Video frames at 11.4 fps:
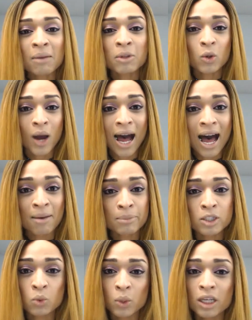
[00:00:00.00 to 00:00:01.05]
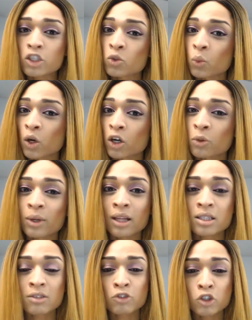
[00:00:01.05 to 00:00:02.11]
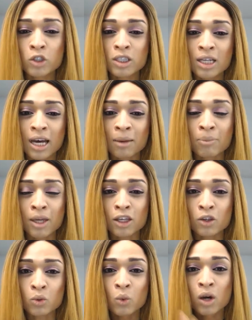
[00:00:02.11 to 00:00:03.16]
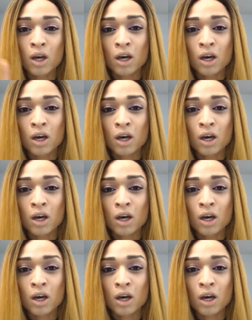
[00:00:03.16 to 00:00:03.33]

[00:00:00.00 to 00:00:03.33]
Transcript: that you have between each word relative to the time that you